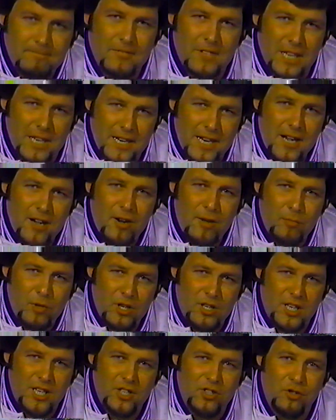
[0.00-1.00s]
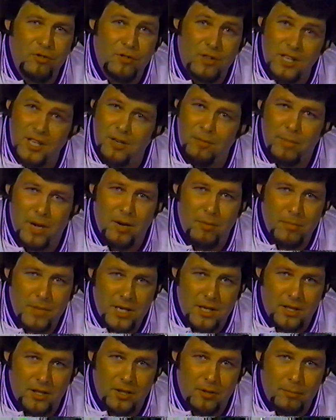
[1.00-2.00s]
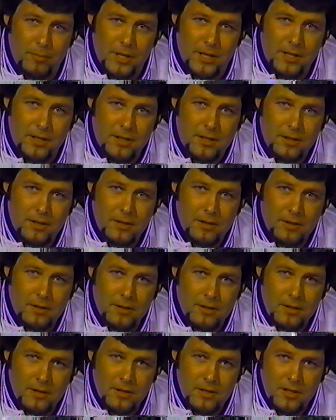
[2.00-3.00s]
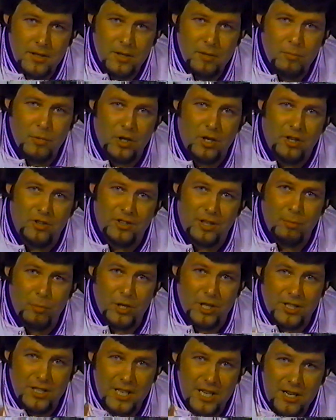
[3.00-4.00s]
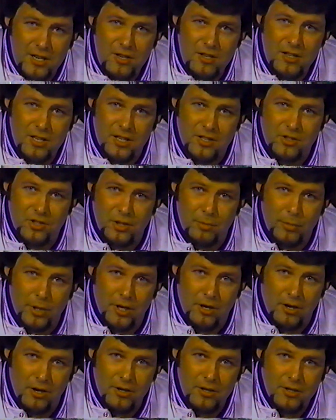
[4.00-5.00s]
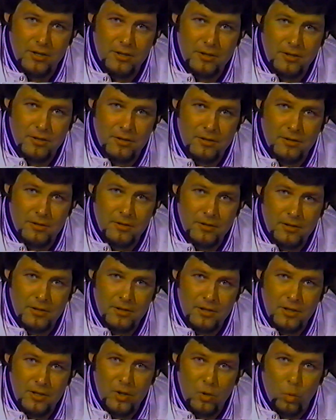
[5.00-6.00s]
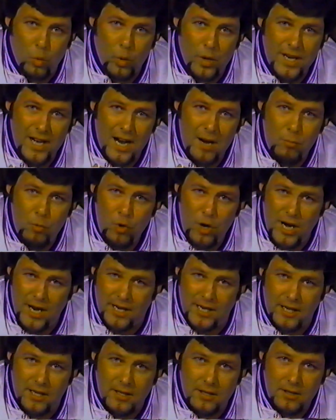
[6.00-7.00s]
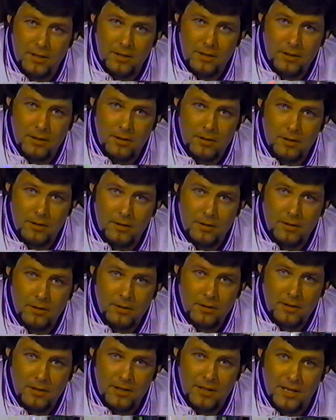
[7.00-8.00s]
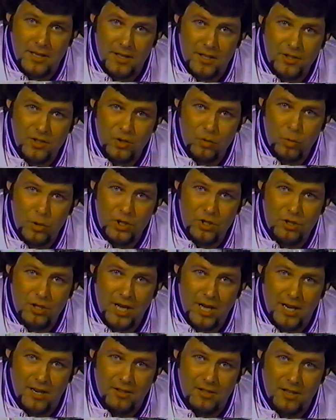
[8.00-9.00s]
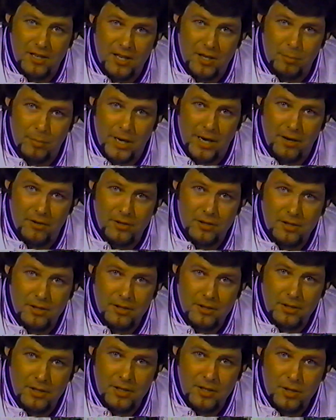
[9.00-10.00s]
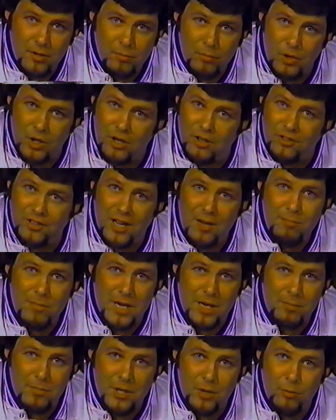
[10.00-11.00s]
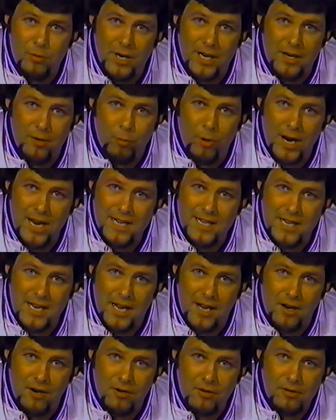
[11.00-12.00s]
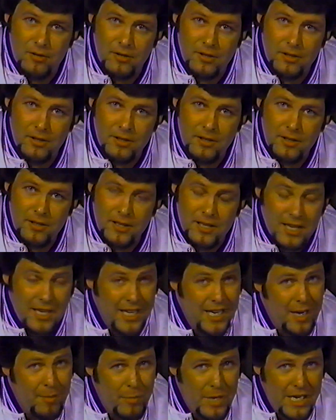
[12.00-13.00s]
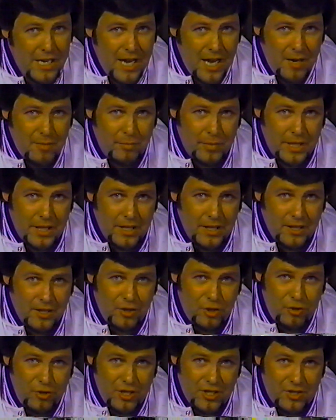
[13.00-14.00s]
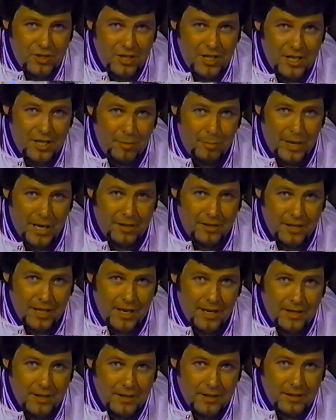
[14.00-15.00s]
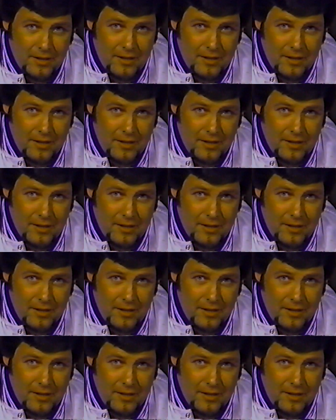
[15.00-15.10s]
And now I'm going to let you think about me a little bit. Because I'm going to tell you this, Jimmy Hart. When I'm ready, and this is what you got to think about, because I may be ready right now, and I may not be. You just think about that.